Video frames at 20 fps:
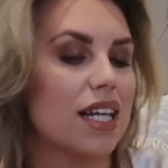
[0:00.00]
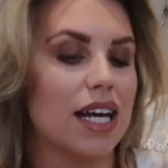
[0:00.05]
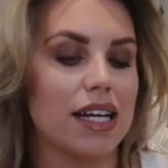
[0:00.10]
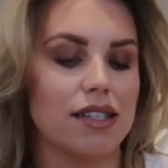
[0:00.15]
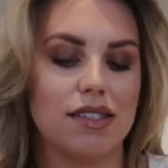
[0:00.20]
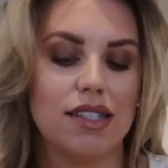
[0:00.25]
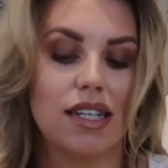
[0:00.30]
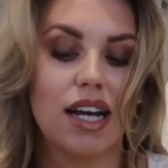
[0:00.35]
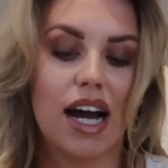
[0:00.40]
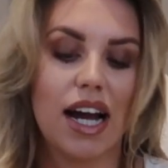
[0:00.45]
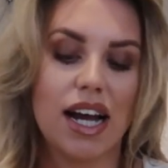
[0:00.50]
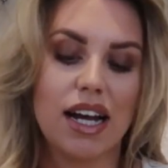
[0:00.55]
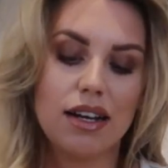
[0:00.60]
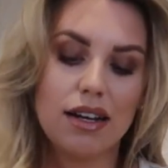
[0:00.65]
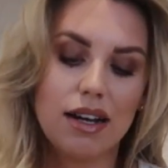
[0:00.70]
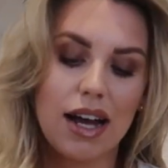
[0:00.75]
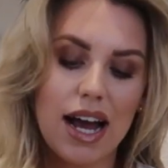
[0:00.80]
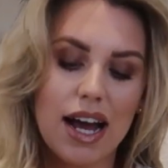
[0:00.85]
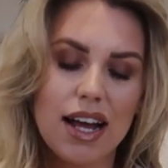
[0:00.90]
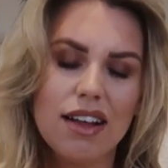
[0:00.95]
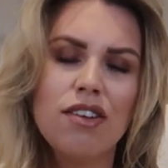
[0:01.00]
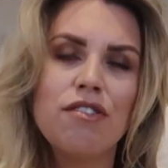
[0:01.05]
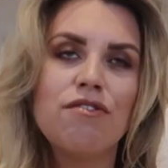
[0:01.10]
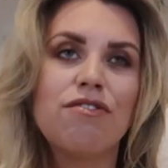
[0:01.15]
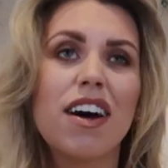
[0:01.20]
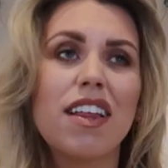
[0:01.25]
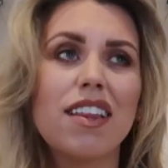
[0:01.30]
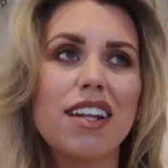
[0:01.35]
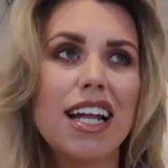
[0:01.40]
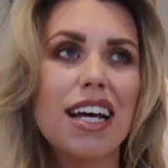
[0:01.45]
um, last night in
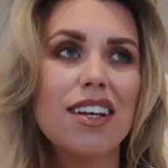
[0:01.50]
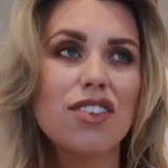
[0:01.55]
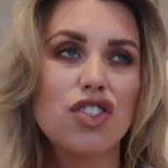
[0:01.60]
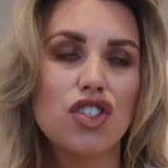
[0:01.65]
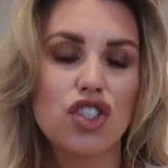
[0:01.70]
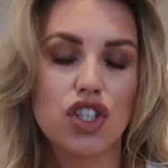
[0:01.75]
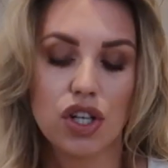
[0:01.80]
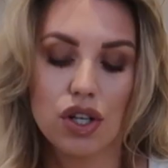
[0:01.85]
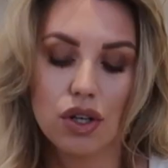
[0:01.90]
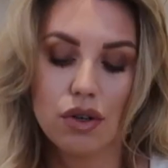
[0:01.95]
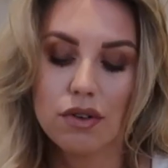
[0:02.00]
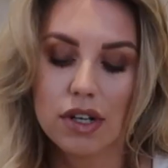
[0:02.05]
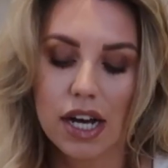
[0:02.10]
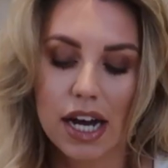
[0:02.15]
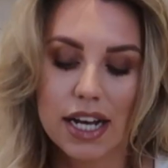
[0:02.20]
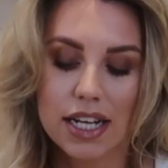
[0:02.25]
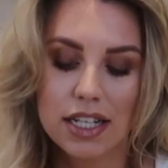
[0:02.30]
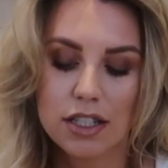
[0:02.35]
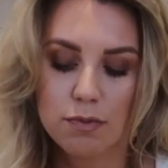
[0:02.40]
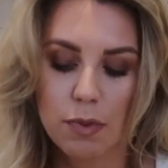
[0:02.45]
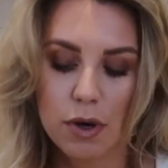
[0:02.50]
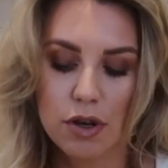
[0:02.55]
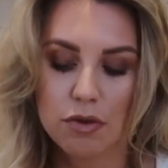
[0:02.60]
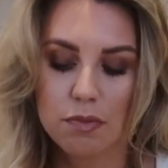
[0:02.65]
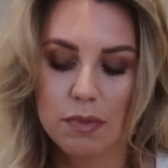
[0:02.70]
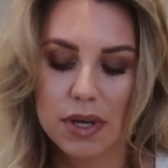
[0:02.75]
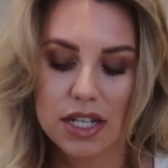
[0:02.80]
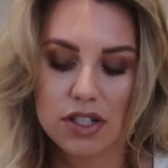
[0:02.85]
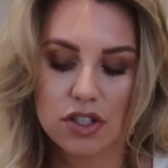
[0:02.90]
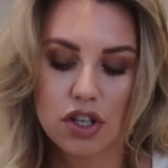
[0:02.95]
fact the last two nights
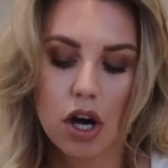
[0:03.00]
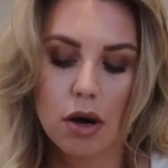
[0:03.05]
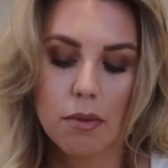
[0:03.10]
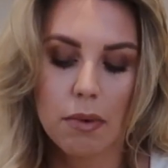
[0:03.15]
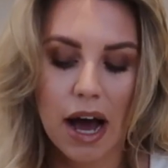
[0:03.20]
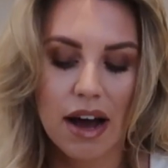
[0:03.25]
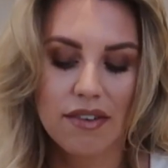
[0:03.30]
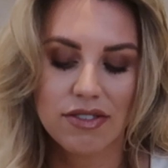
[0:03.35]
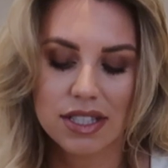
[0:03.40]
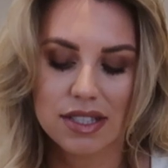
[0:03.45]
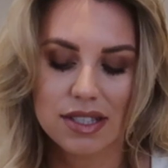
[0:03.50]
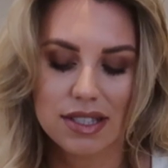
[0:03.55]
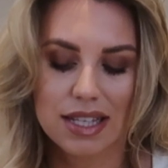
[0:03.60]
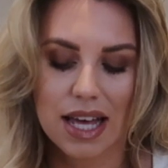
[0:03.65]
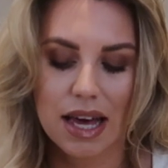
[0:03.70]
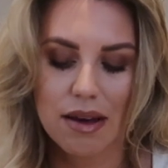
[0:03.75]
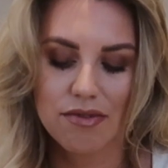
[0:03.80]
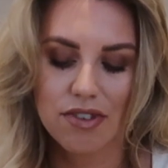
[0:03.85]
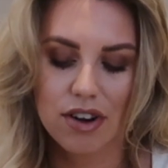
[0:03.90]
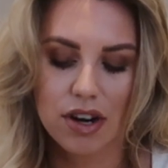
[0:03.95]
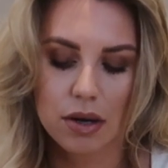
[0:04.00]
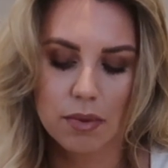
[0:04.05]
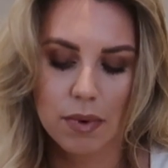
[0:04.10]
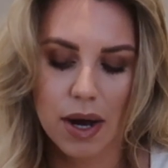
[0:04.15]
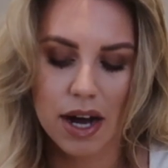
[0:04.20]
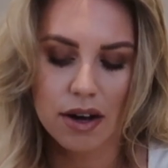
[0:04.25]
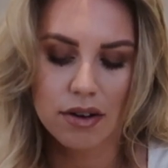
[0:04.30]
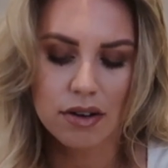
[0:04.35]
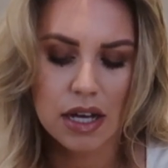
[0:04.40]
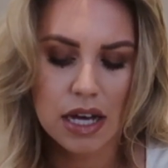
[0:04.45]
both me and Tom haven't slept very
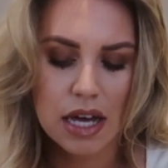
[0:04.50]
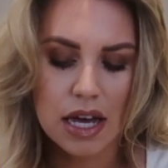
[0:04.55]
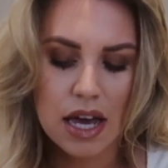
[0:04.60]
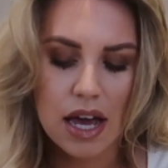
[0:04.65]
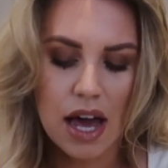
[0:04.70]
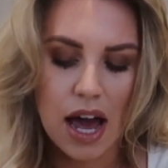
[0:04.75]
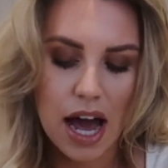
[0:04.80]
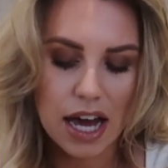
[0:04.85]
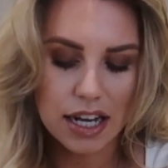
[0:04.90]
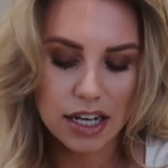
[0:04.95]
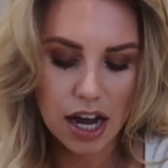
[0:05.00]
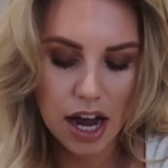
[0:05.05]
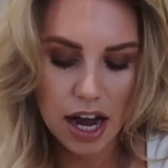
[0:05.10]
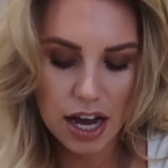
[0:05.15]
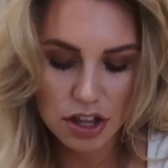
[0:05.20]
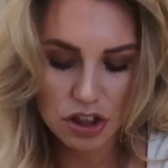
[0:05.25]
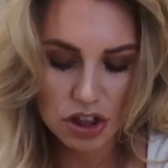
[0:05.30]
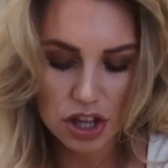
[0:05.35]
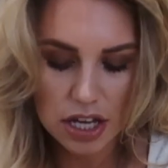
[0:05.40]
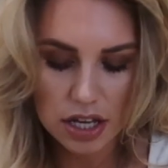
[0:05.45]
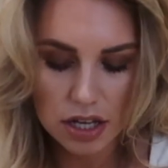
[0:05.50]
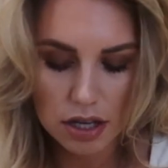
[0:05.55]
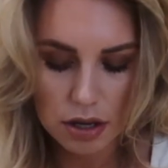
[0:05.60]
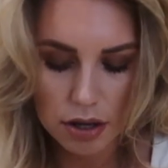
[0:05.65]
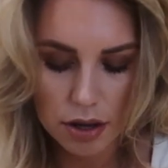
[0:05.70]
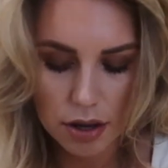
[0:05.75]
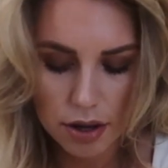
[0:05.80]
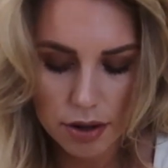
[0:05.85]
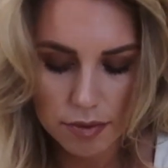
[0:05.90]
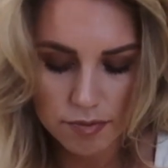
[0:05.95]
well and I
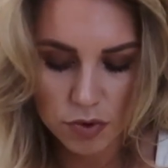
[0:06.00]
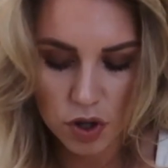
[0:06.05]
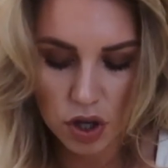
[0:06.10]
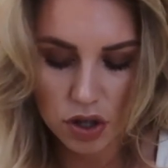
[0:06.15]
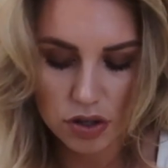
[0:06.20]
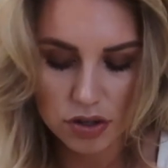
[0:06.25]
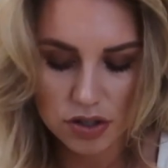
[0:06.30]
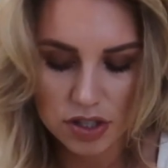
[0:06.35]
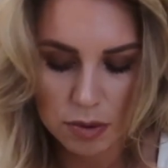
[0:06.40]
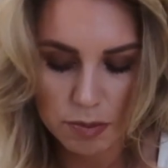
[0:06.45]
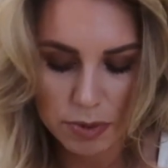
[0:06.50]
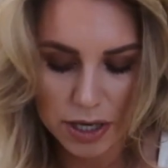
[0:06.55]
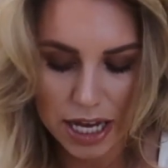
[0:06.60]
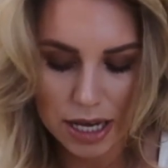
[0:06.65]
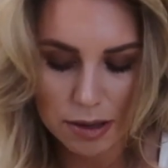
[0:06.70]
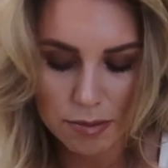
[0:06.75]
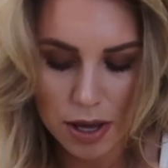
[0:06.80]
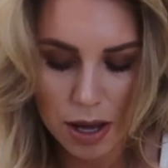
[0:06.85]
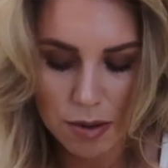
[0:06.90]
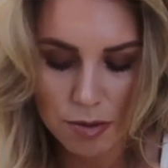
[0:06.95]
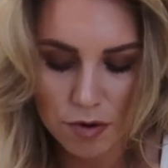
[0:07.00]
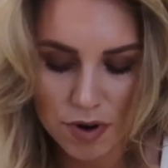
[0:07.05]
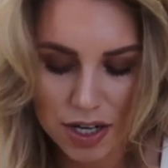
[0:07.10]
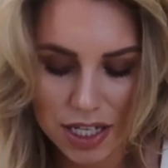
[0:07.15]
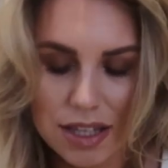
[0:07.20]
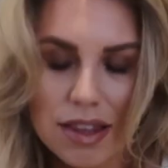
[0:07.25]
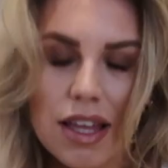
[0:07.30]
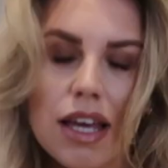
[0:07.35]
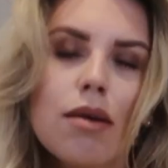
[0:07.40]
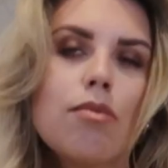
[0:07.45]
think not to blame him or
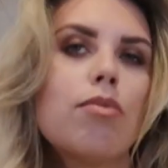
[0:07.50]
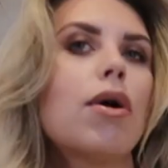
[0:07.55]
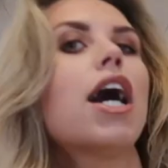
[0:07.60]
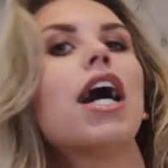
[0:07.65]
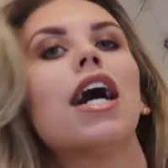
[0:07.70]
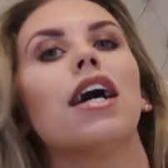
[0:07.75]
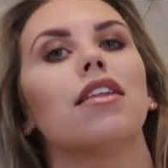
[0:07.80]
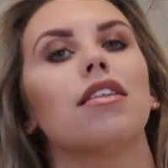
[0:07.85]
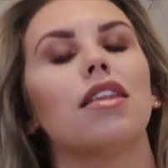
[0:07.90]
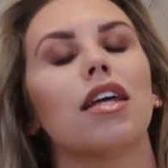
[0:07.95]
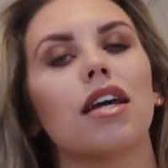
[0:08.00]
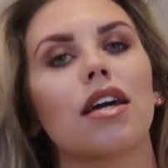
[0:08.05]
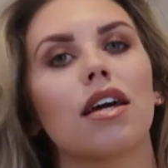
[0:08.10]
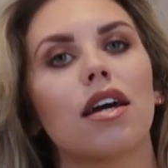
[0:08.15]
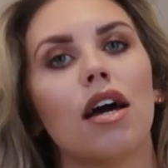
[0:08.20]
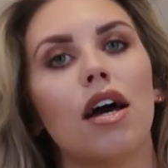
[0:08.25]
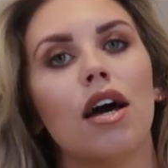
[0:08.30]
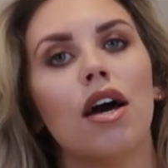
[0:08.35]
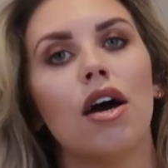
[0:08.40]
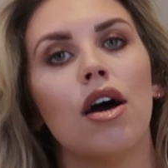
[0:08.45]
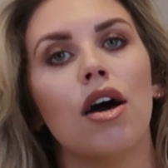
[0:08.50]
anything but I think